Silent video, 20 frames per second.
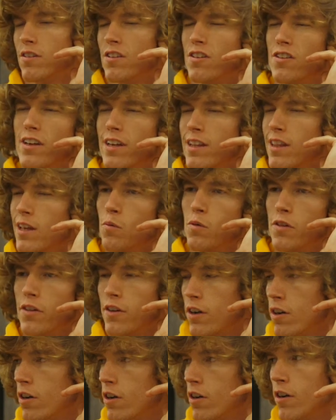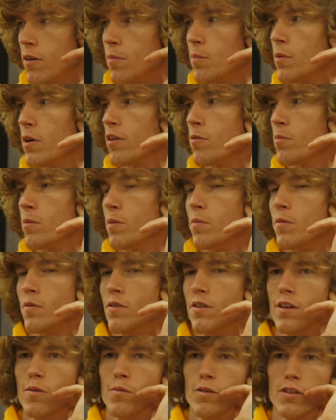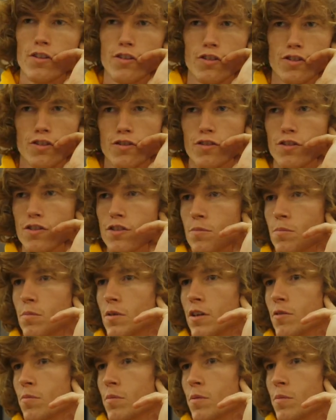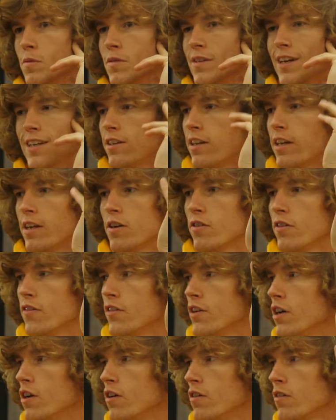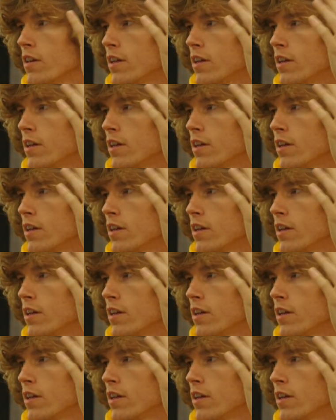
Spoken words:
You know, like they want the car to impress people, or they want the shoes to impress people that they don't even know.